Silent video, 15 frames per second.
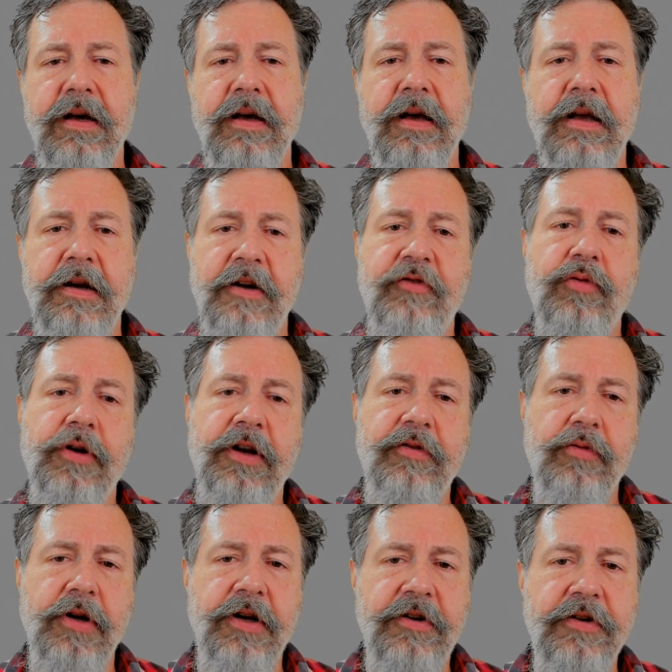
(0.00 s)
And in
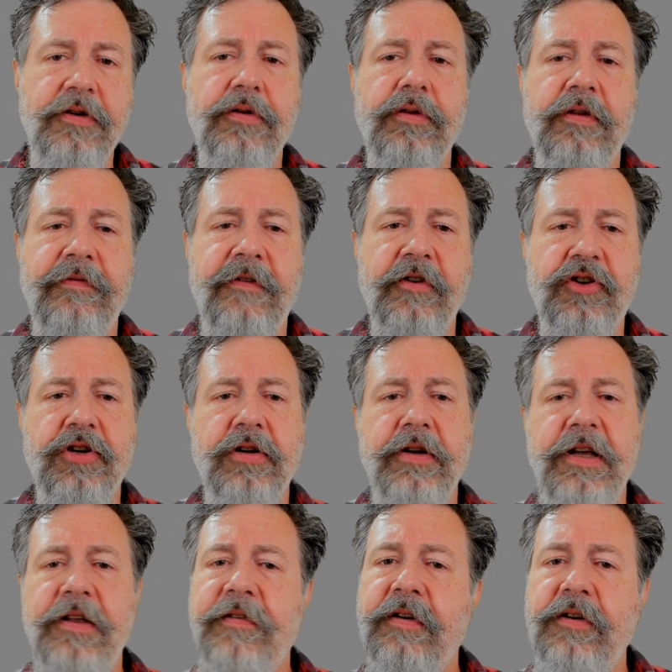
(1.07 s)
2022, the functional
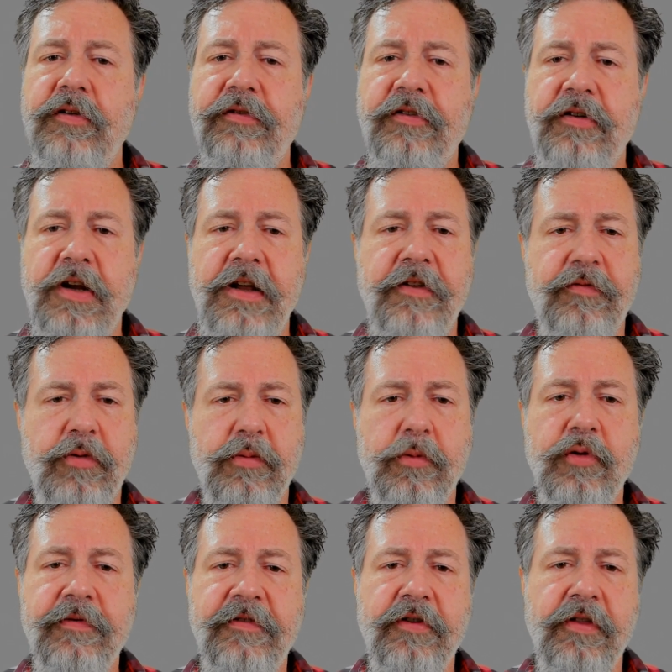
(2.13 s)
needs and user needs were
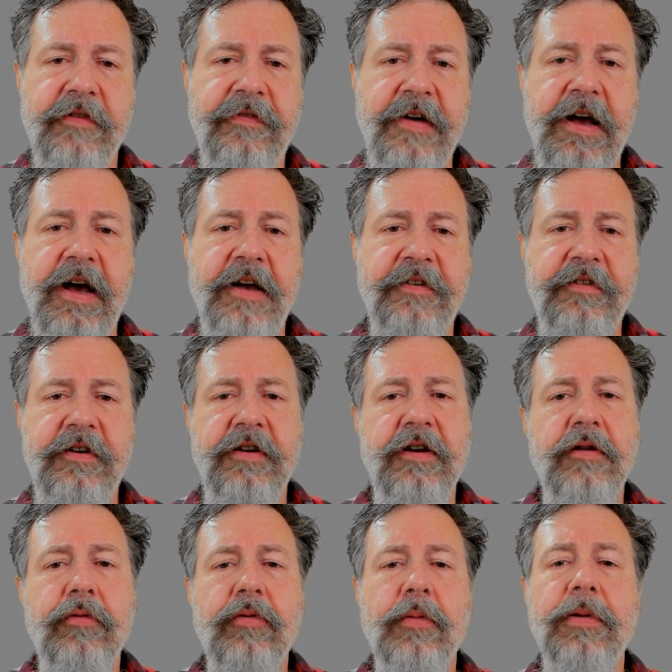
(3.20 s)
moved to the FAST,
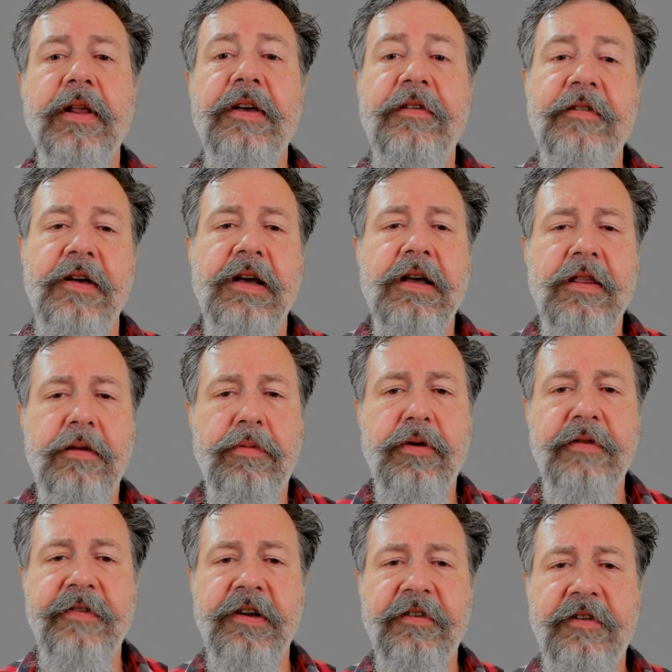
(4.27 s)
replacing the
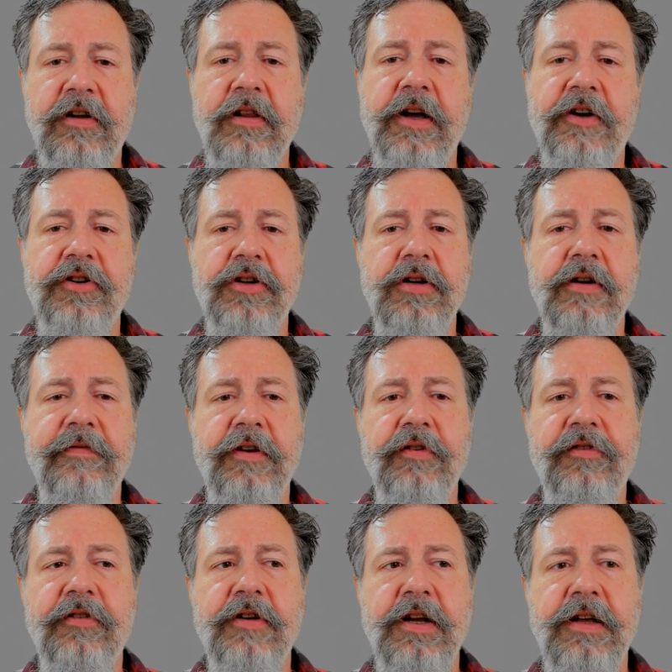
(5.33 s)
previous collection of
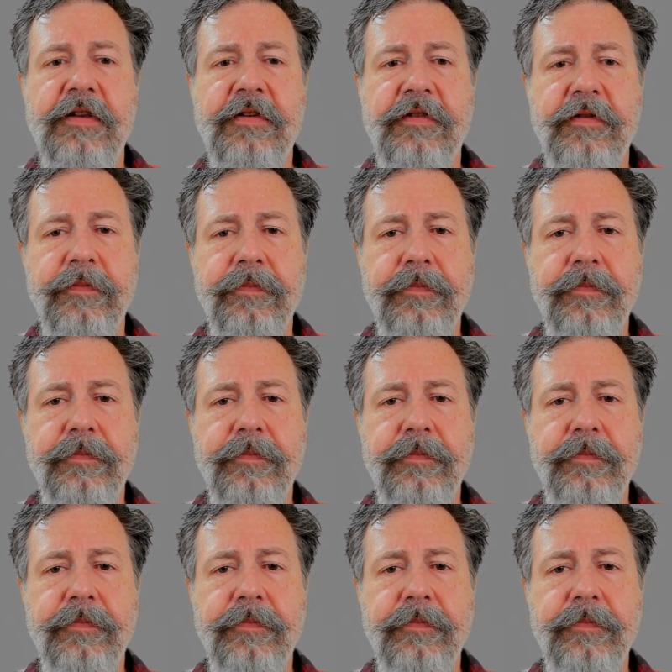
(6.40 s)
user needs.